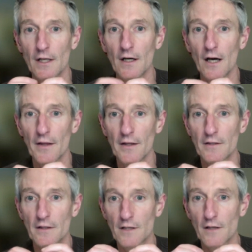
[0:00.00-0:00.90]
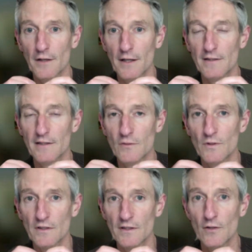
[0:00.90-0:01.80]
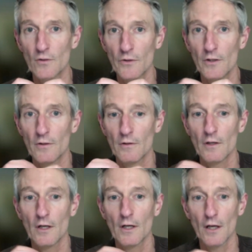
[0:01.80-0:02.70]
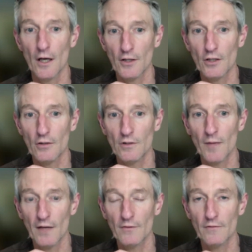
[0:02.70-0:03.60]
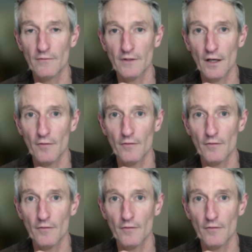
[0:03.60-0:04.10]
I think as a consultant anaesthetist, we still do a huge amount of stuff